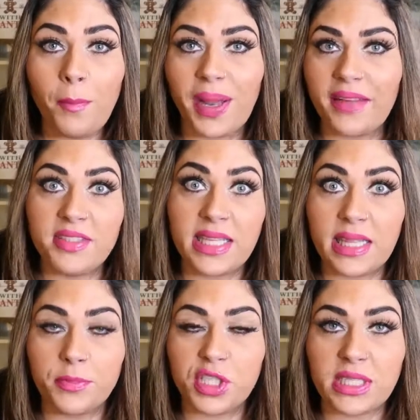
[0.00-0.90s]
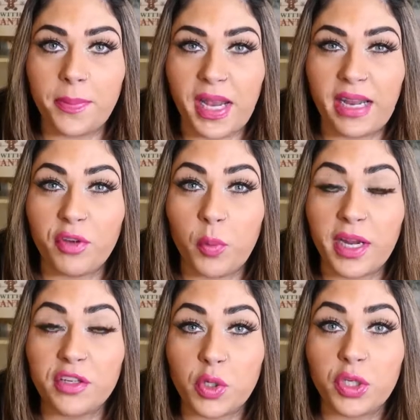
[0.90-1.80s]
but I've seen them just about
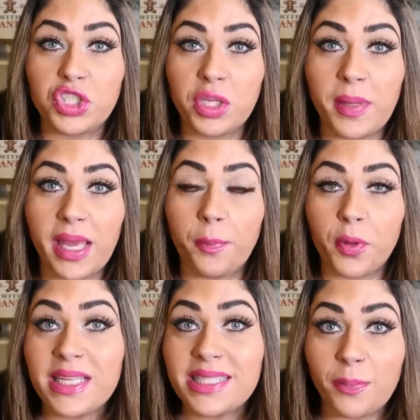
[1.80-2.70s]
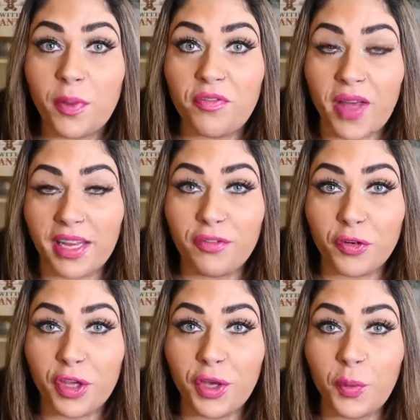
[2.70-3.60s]
everywhere, so it should be a pretty simple find
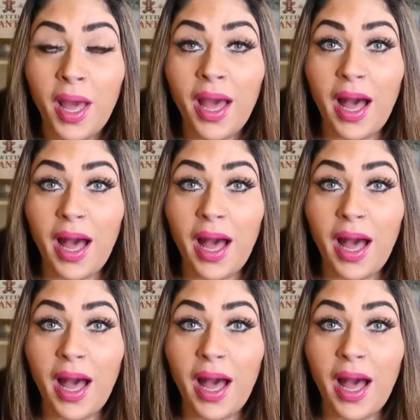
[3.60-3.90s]
for you.